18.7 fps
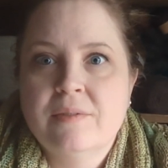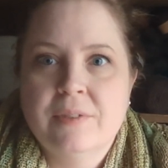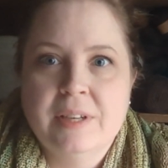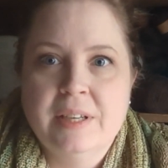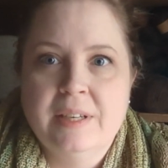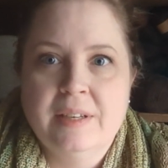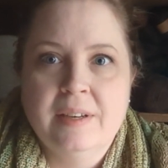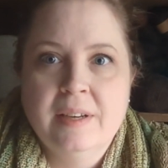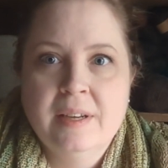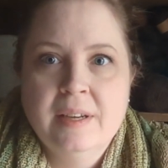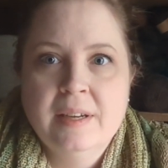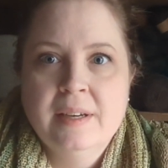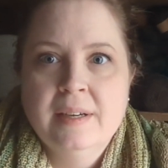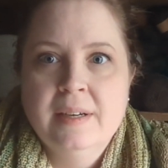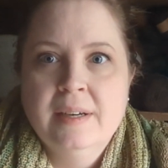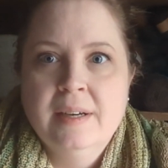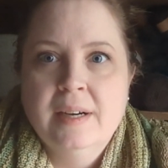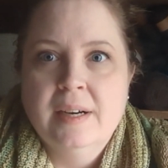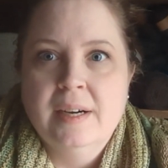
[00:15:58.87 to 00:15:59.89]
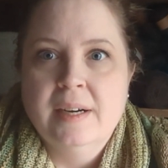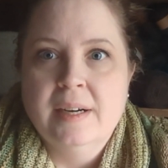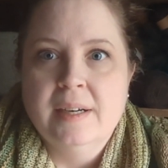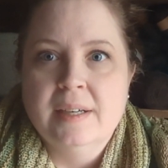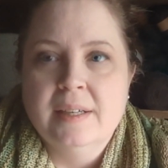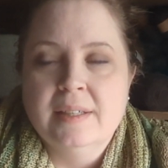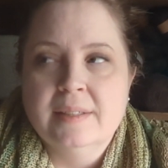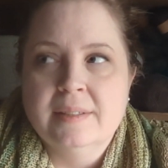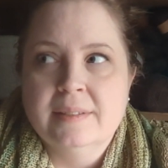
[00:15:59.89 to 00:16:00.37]
and
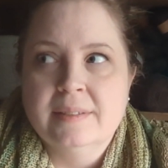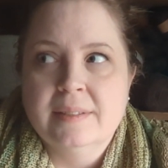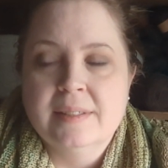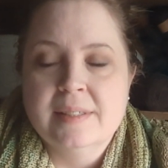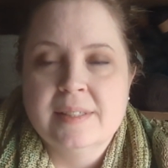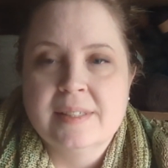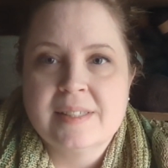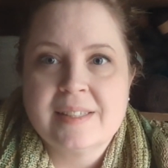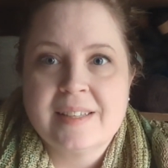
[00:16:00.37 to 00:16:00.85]
it's